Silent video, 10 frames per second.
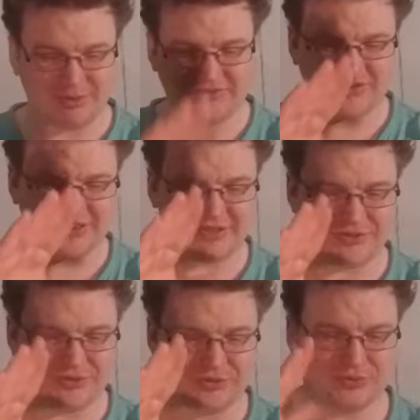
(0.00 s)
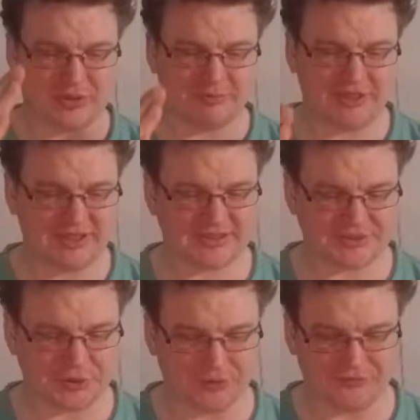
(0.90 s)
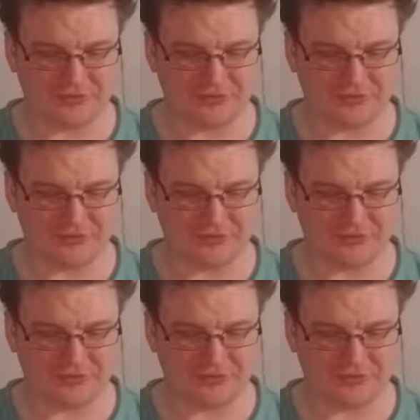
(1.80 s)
basically do 1 minute of,